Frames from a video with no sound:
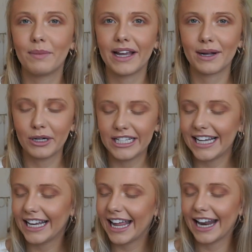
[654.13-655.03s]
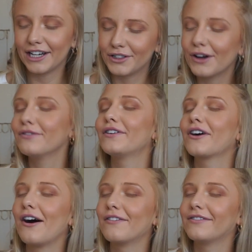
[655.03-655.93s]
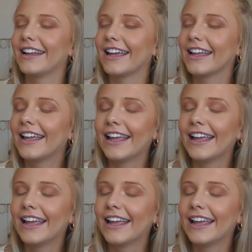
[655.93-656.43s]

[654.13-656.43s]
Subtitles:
makeup routine and I don't feel confident